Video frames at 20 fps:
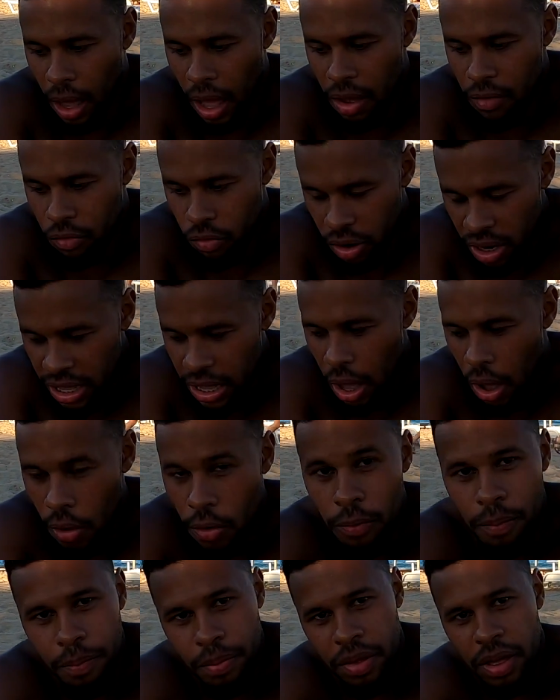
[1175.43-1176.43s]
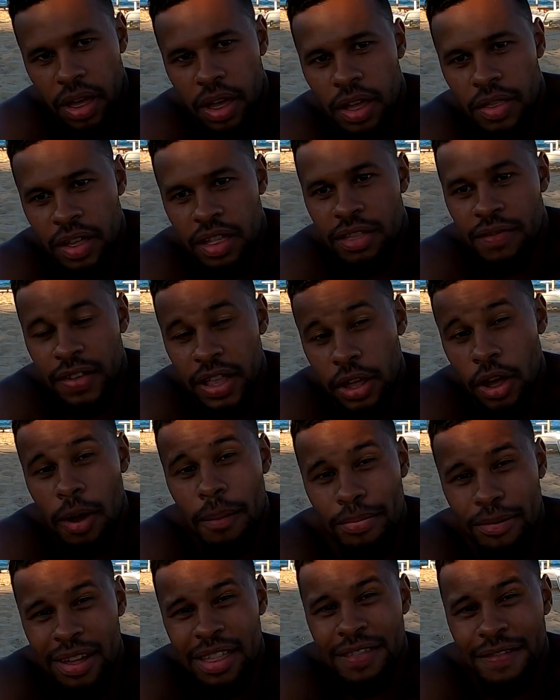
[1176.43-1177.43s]
I really hope uh, this
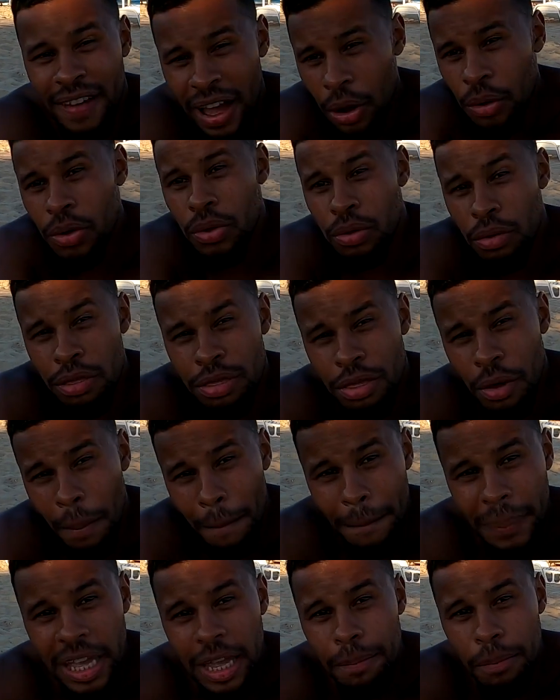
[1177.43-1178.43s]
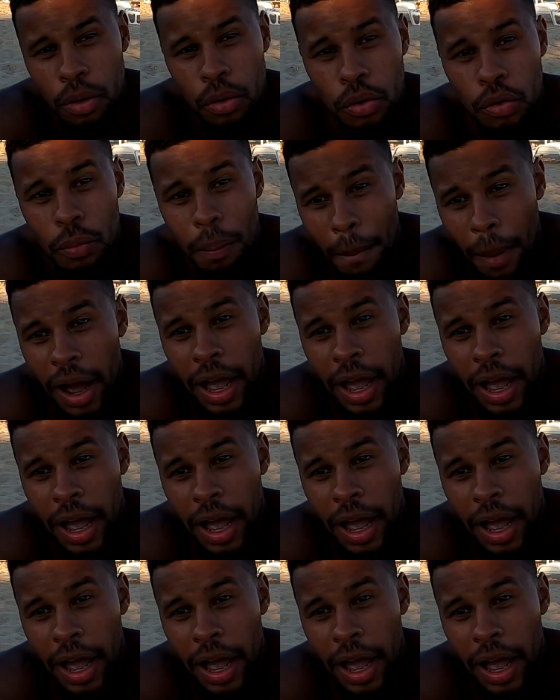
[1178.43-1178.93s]
video brings value to some people who